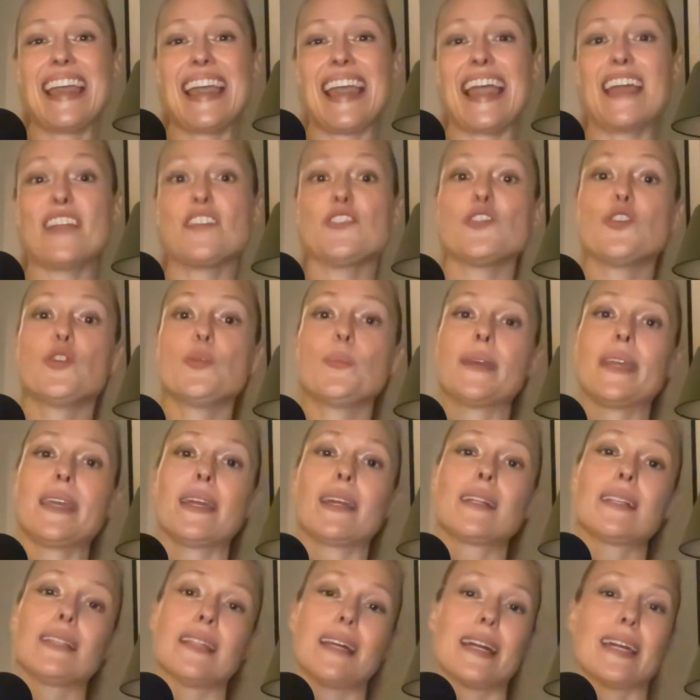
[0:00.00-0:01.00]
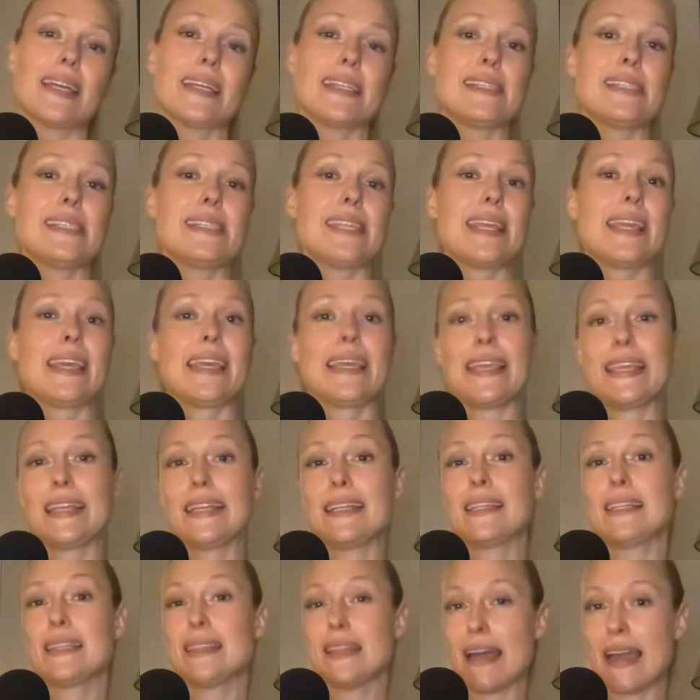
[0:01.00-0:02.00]
and you'll be inclined to eat
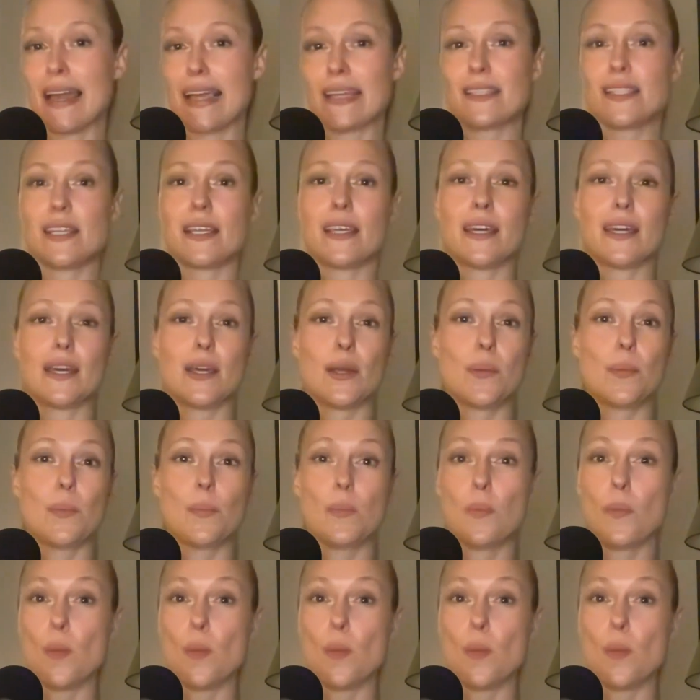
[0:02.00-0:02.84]
lighter,